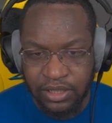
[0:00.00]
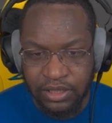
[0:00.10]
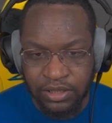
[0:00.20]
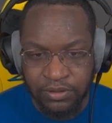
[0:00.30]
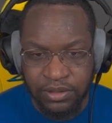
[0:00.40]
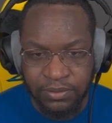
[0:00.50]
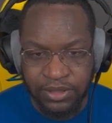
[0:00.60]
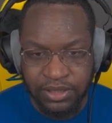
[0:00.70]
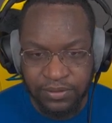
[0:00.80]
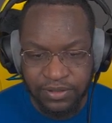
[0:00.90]
So we're gonna
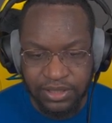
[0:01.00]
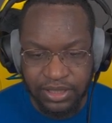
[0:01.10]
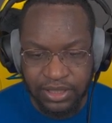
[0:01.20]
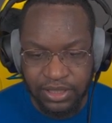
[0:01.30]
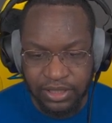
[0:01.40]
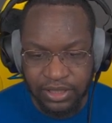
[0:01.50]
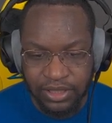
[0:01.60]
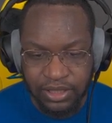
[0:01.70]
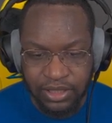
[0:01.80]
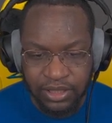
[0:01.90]
put Silver Shade here.
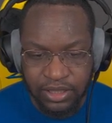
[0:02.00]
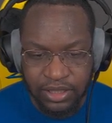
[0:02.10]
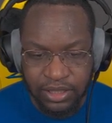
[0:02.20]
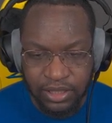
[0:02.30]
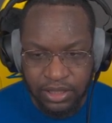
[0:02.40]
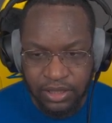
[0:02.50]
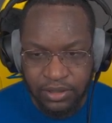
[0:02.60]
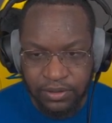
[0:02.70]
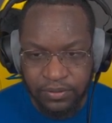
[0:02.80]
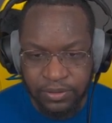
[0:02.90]

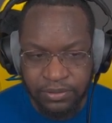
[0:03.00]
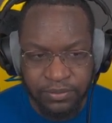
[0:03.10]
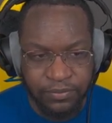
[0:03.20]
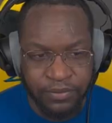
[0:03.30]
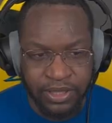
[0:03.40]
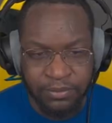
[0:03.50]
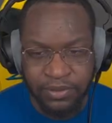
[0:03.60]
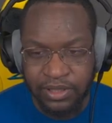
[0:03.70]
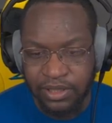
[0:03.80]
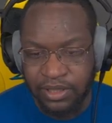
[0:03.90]
We're gonna put
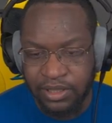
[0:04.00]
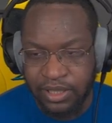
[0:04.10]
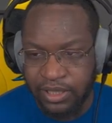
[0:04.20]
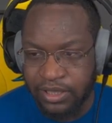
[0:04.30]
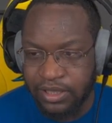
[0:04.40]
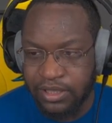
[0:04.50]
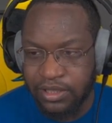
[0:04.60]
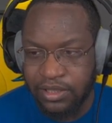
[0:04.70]
Rhyme Paw there.